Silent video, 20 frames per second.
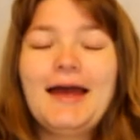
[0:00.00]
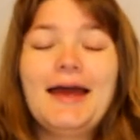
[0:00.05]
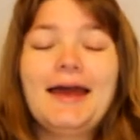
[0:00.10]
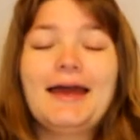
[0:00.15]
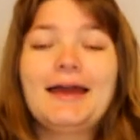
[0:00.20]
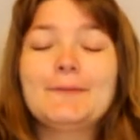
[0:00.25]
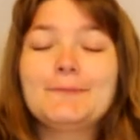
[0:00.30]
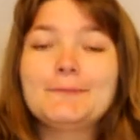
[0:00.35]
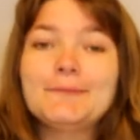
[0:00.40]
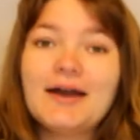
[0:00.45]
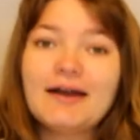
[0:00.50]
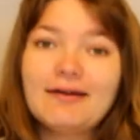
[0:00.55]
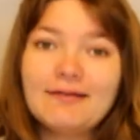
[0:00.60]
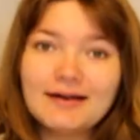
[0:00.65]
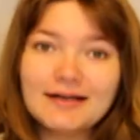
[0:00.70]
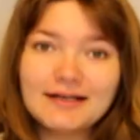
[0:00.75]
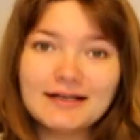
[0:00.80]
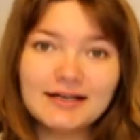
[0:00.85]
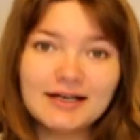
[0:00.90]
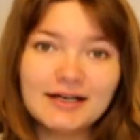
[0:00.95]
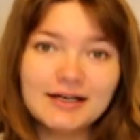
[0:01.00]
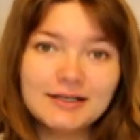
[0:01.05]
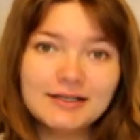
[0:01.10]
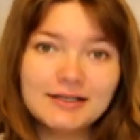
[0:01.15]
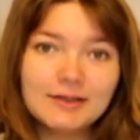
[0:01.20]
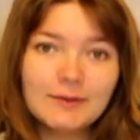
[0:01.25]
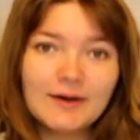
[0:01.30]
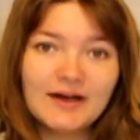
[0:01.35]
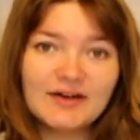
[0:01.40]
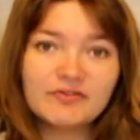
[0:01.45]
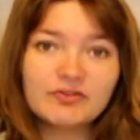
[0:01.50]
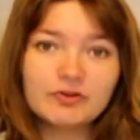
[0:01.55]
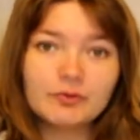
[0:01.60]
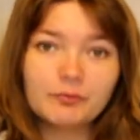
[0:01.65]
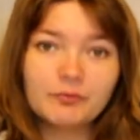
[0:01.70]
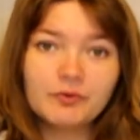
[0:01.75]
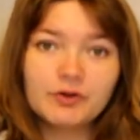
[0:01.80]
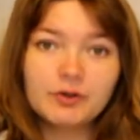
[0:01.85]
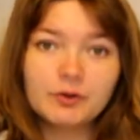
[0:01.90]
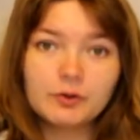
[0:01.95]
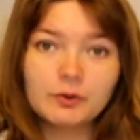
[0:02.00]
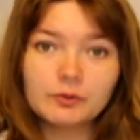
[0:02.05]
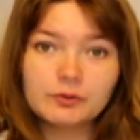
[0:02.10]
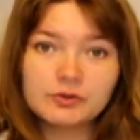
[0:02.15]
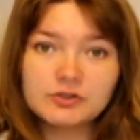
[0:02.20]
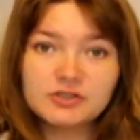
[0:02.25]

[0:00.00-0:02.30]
it. In America, you have something called